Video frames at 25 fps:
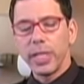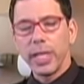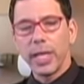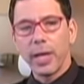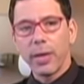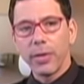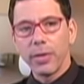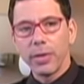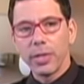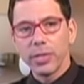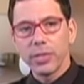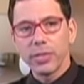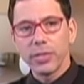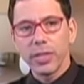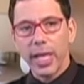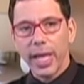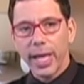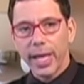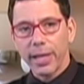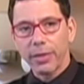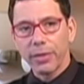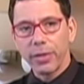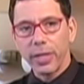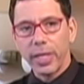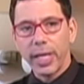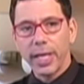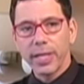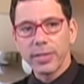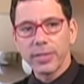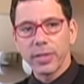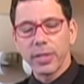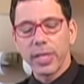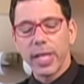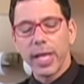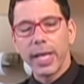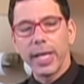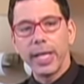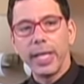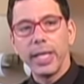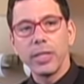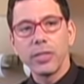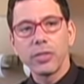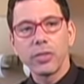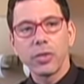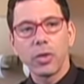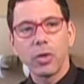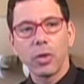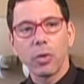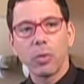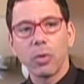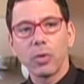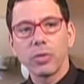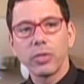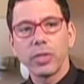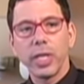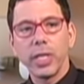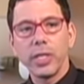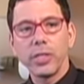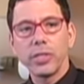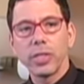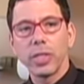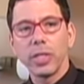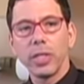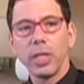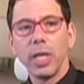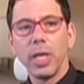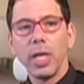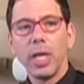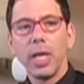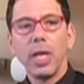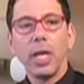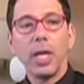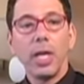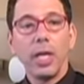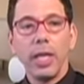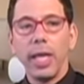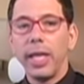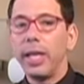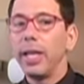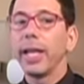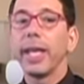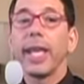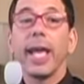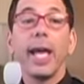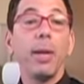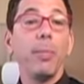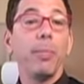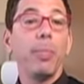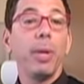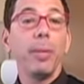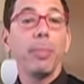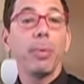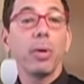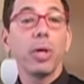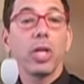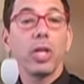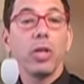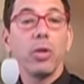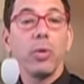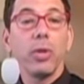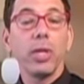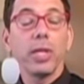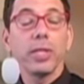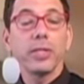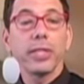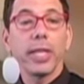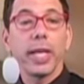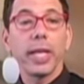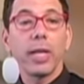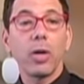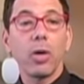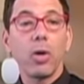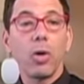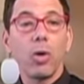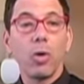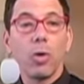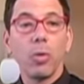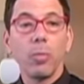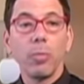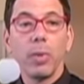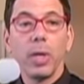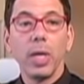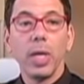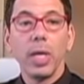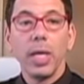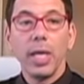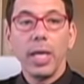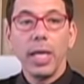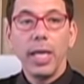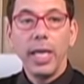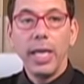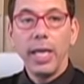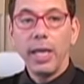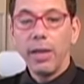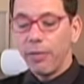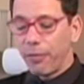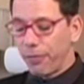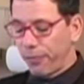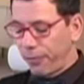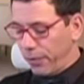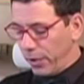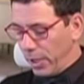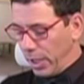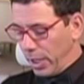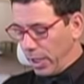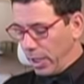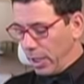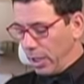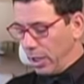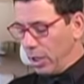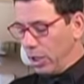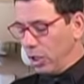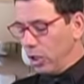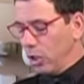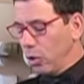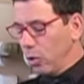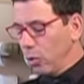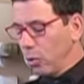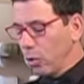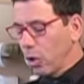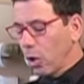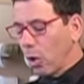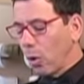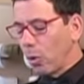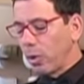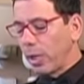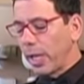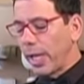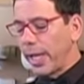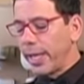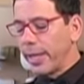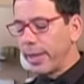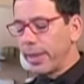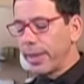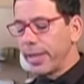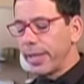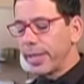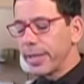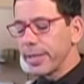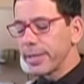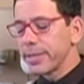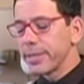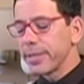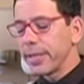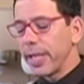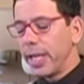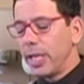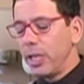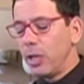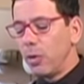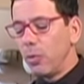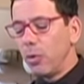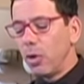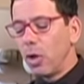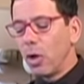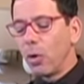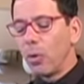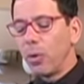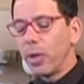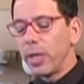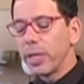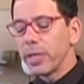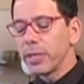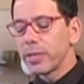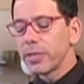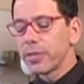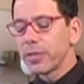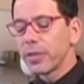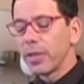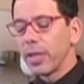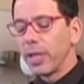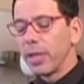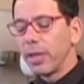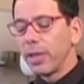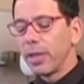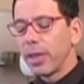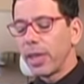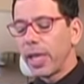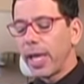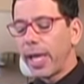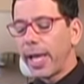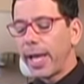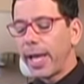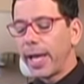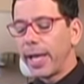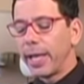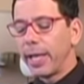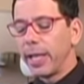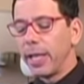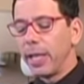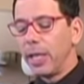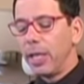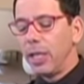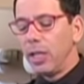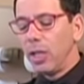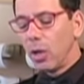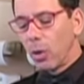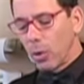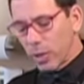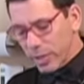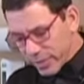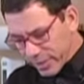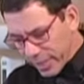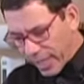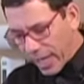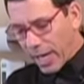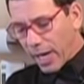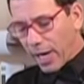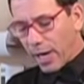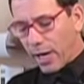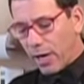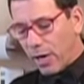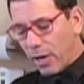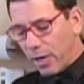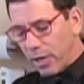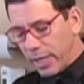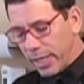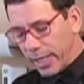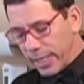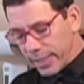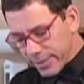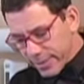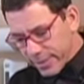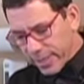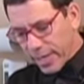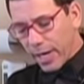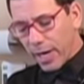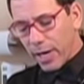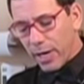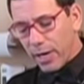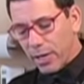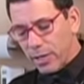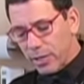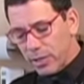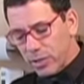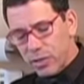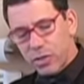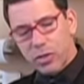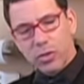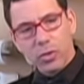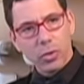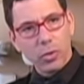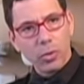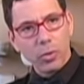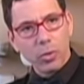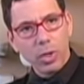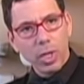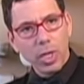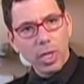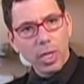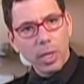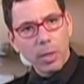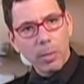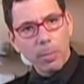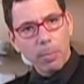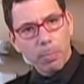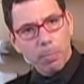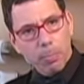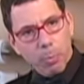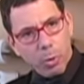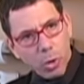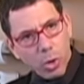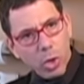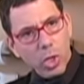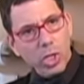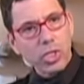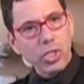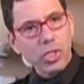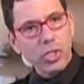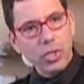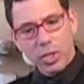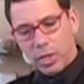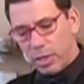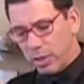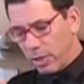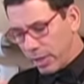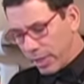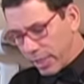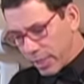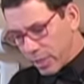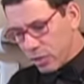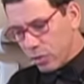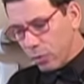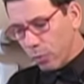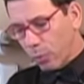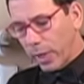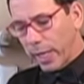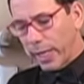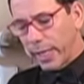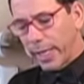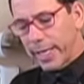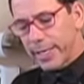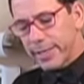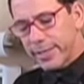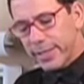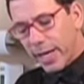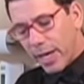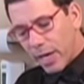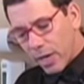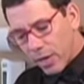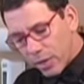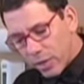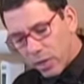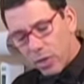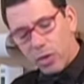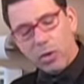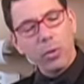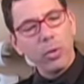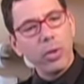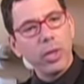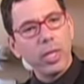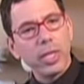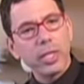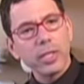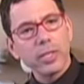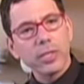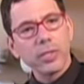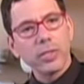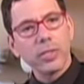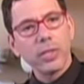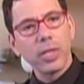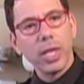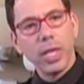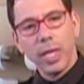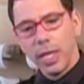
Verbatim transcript: how this athlete has a lot of internal rotation? And again, people could do this at home. If you go like this and you notice that, you know, it's hard to push this way, like it's hard to do this